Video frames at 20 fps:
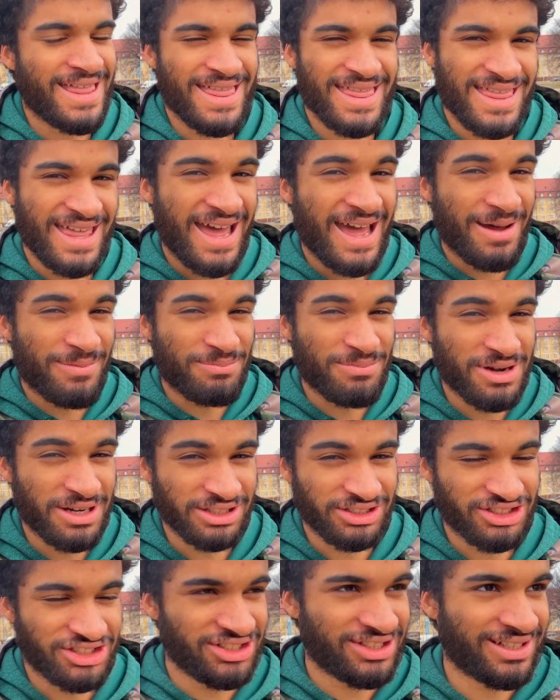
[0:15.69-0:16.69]
that
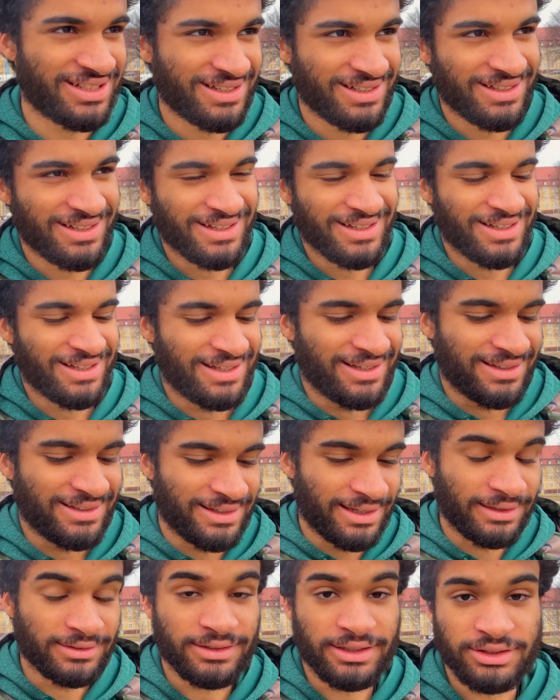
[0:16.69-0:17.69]
much
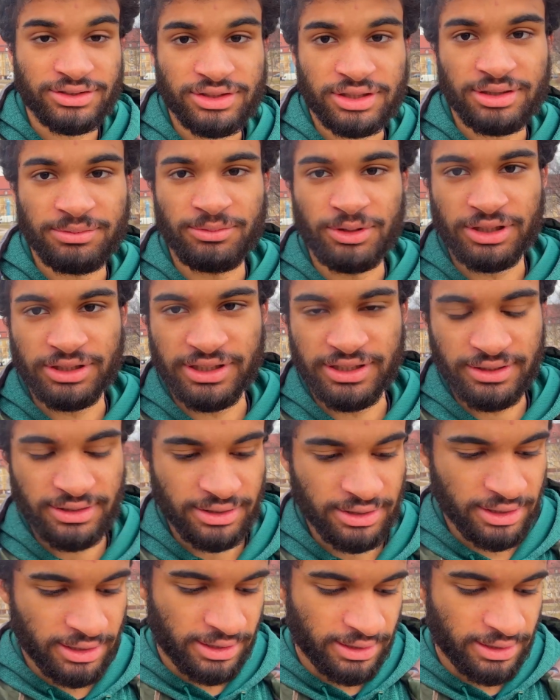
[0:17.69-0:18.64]
that Kendrick Lamar did.